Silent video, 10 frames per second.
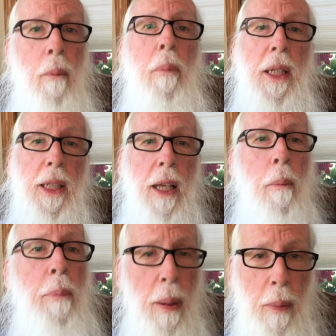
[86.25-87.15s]
But
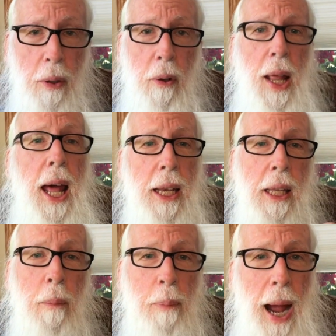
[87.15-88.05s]
some people do that
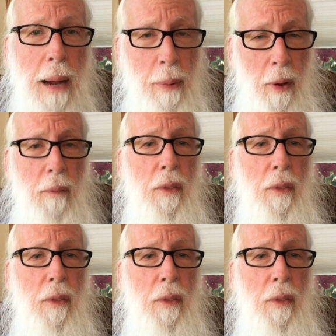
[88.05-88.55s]
to the Bible,